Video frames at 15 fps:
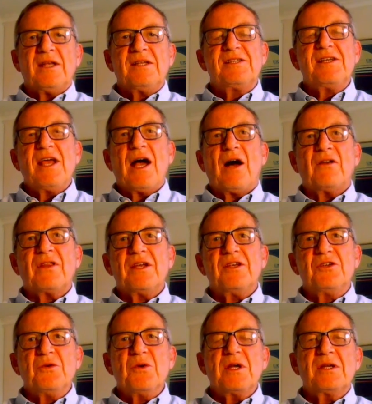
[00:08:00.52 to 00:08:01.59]
and see how they
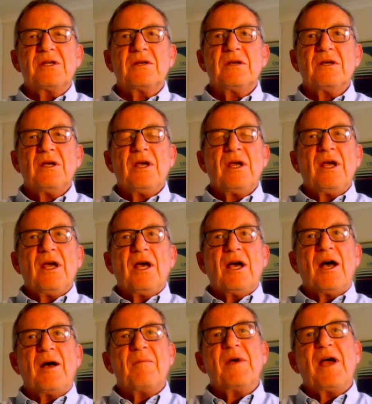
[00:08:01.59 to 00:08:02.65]
do it.
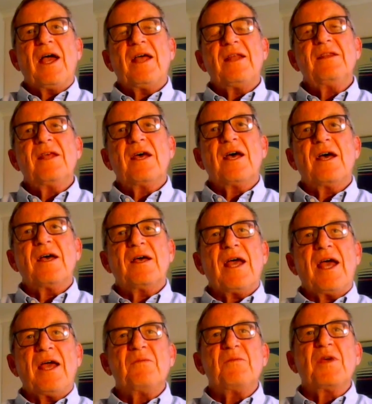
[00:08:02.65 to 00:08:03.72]
And
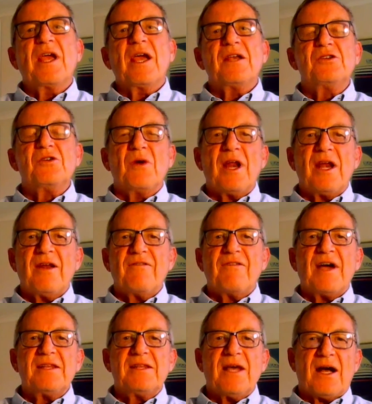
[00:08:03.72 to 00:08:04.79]
we're going to
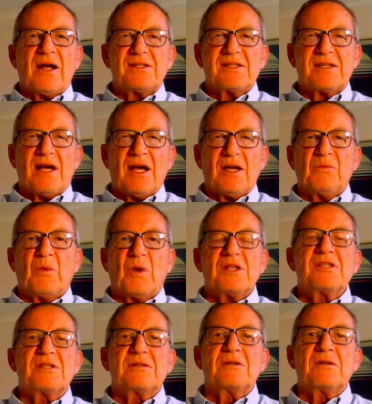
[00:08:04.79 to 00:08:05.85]
renovate the outside
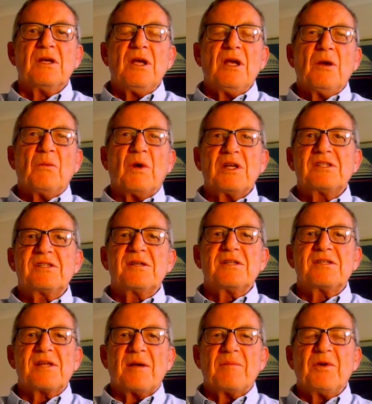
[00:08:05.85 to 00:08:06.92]
once
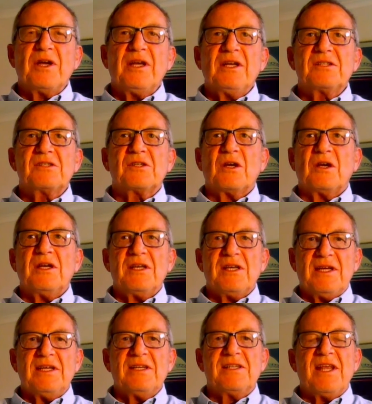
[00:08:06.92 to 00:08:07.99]
the submarine
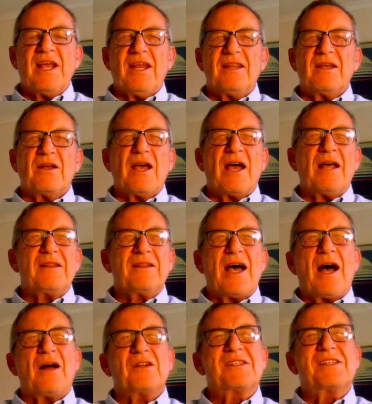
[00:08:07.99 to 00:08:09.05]
is there.
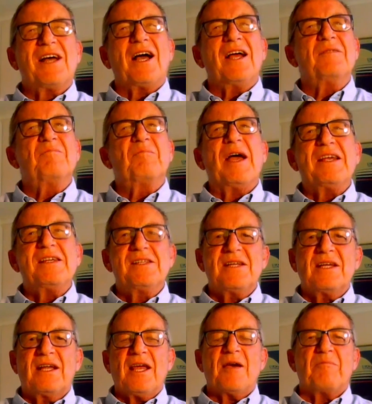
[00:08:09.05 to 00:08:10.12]
The outside,
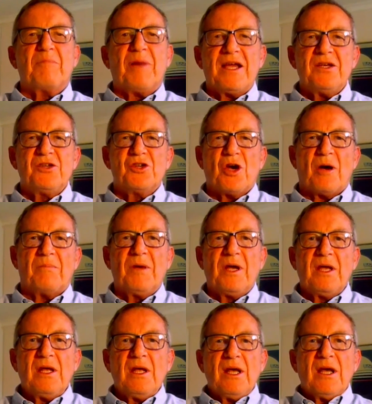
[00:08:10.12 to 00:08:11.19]
basically a paint job
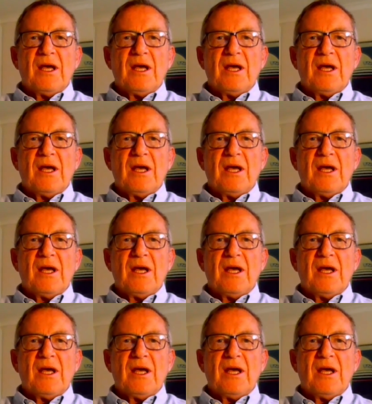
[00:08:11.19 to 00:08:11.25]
